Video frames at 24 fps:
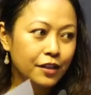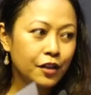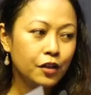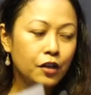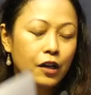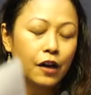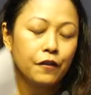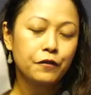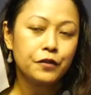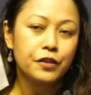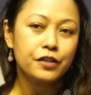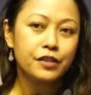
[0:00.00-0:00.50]
You
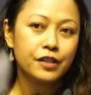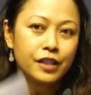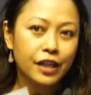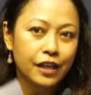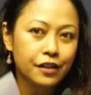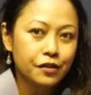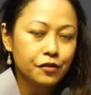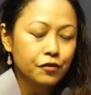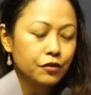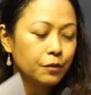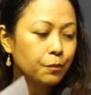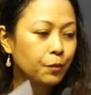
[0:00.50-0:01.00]
have to
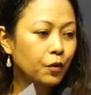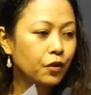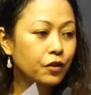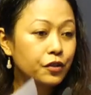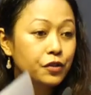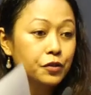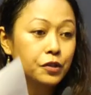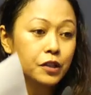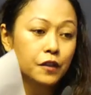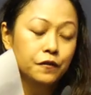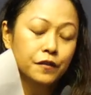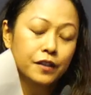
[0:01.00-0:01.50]
chase
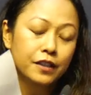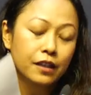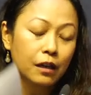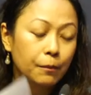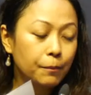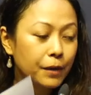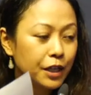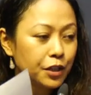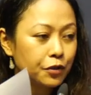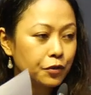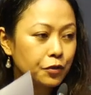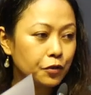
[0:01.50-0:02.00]
reports, you have to come
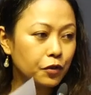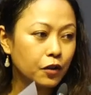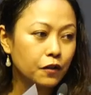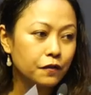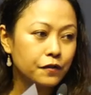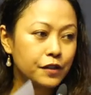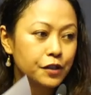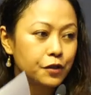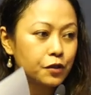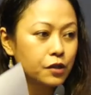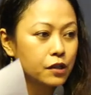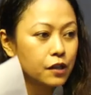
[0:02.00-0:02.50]
back to the
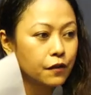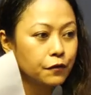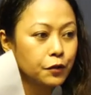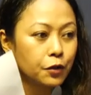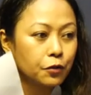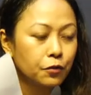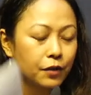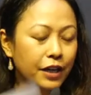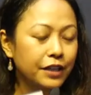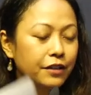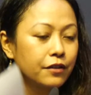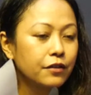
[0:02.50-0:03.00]
office, you have to
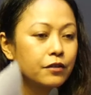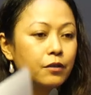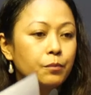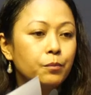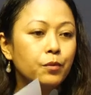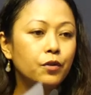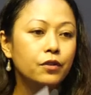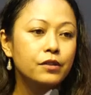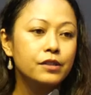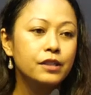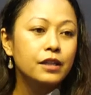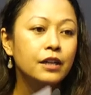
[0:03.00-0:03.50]
write the
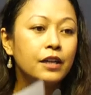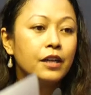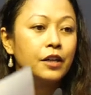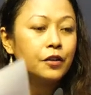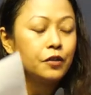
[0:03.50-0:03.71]
reports,